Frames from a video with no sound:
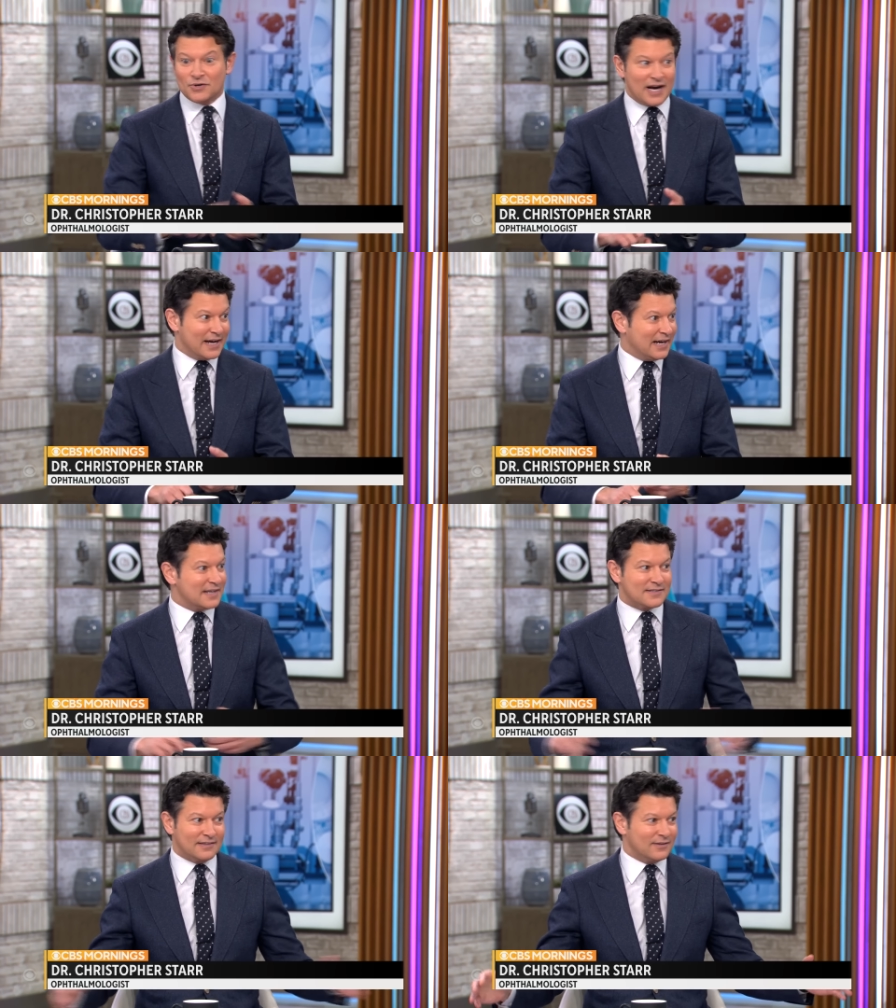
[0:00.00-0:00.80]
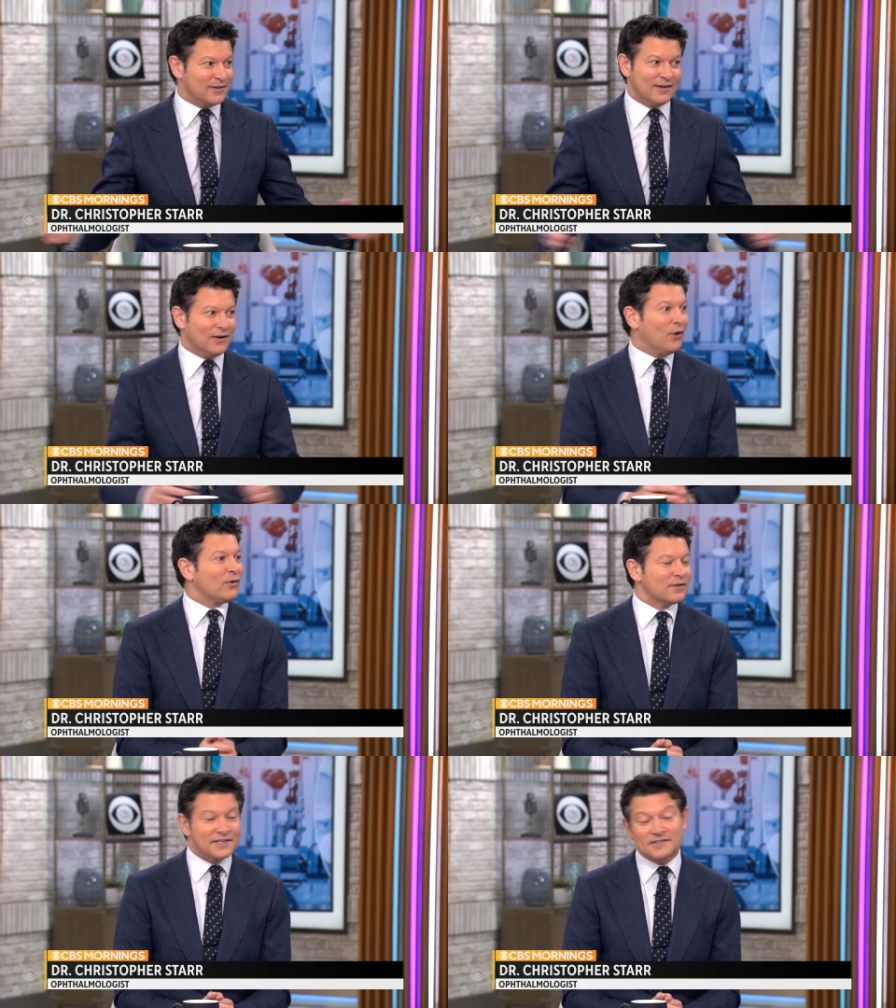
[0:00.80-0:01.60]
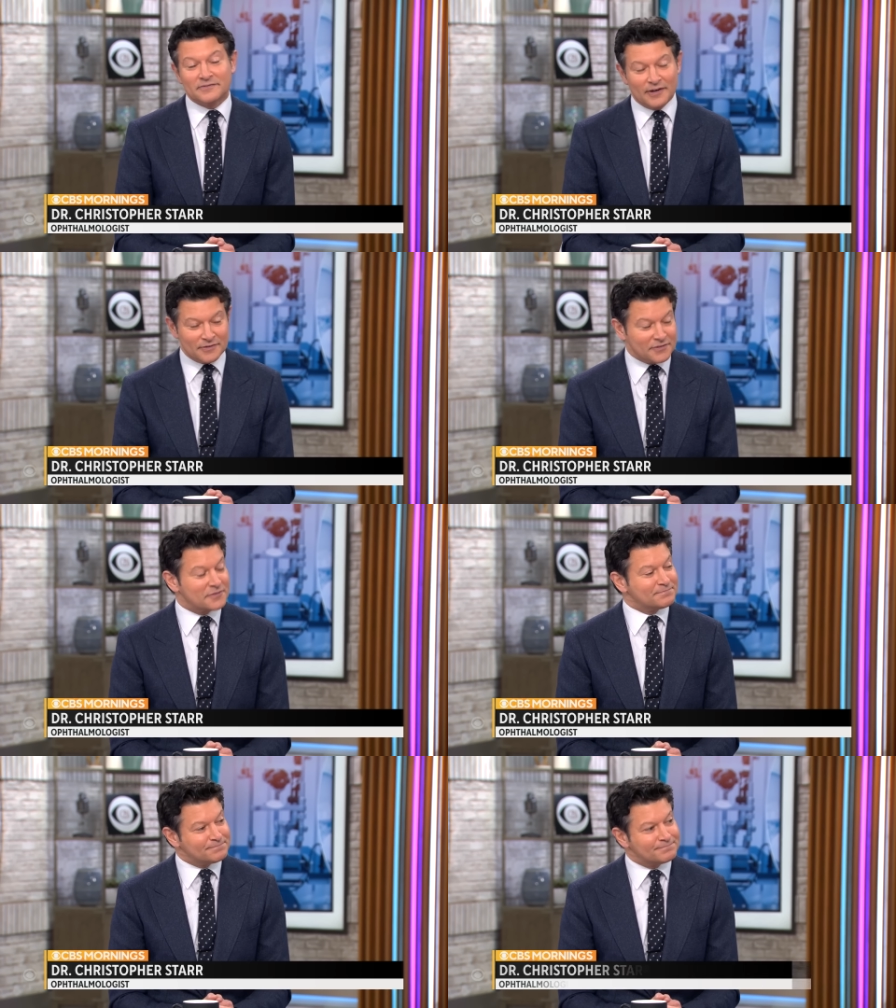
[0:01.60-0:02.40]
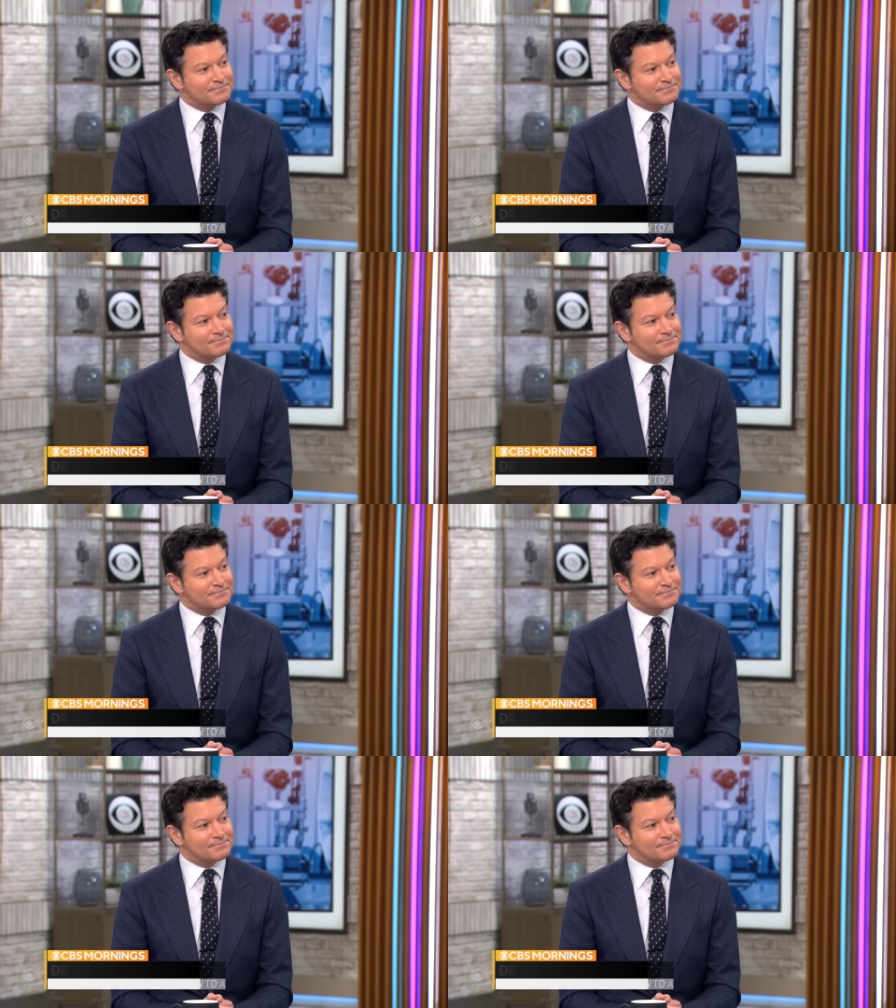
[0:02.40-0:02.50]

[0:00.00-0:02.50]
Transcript: dry eyes, and a whole list of others. So it's